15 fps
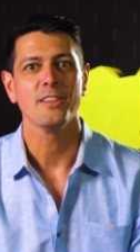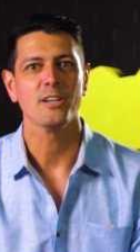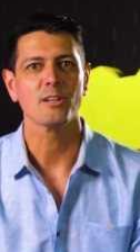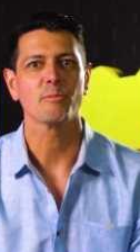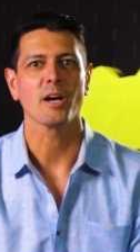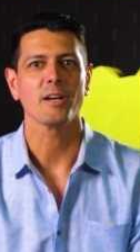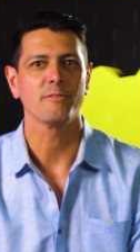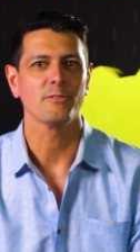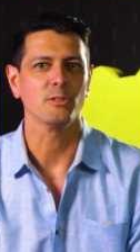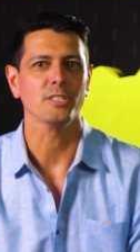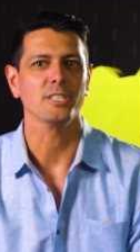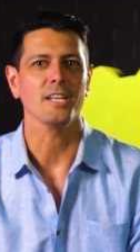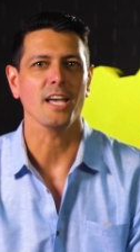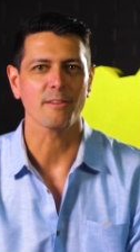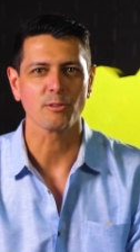thereby
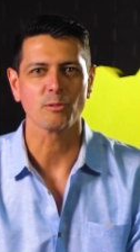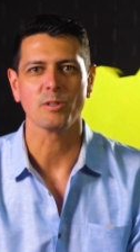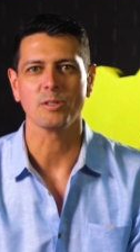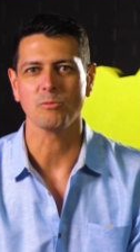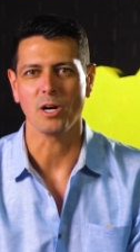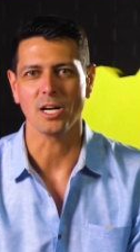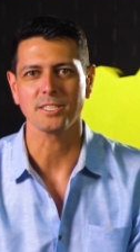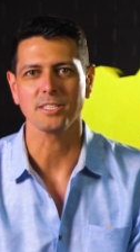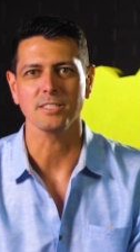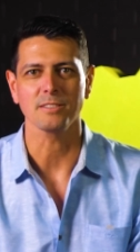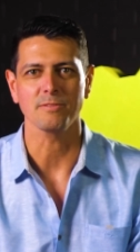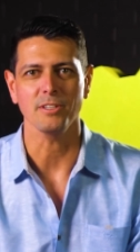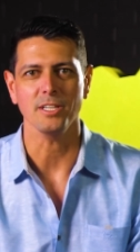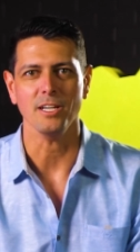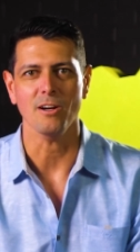fooling everyone watching this
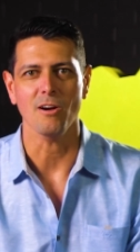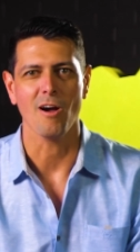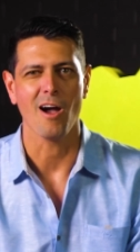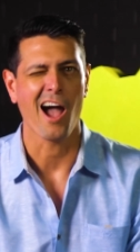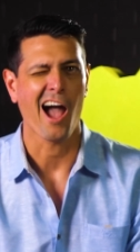video.